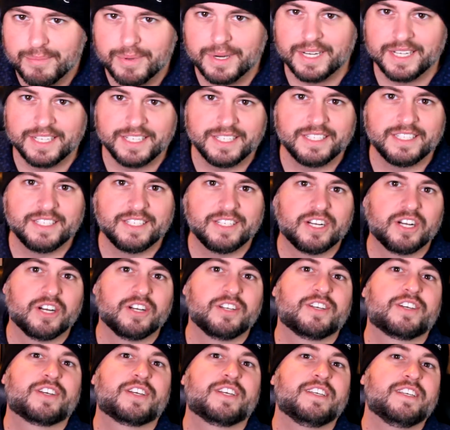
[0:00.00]
but, you know,
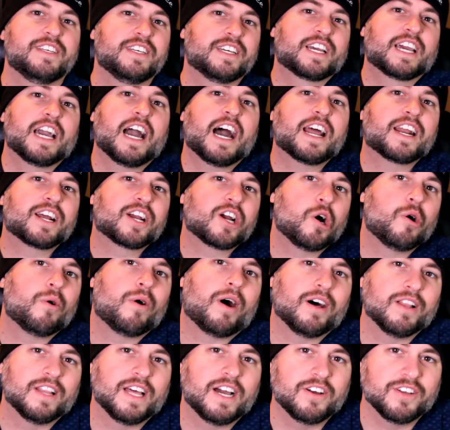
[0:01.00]
you gotta go
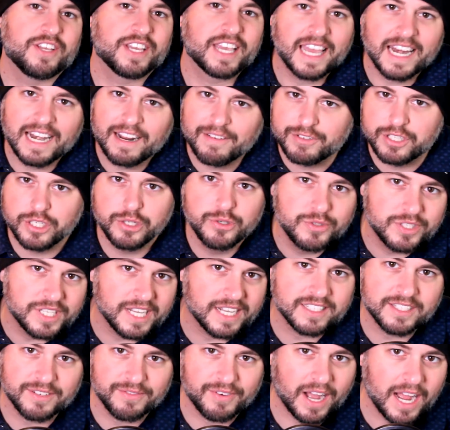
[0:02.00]
all out. You can't have two
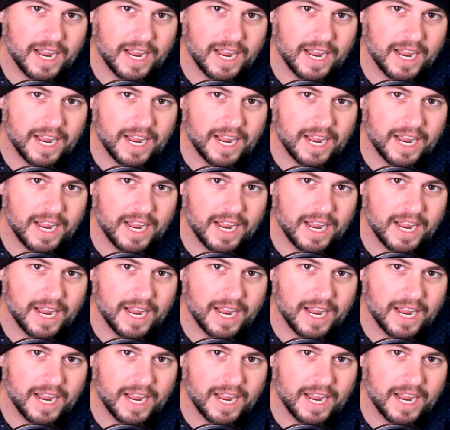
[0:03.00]
sets of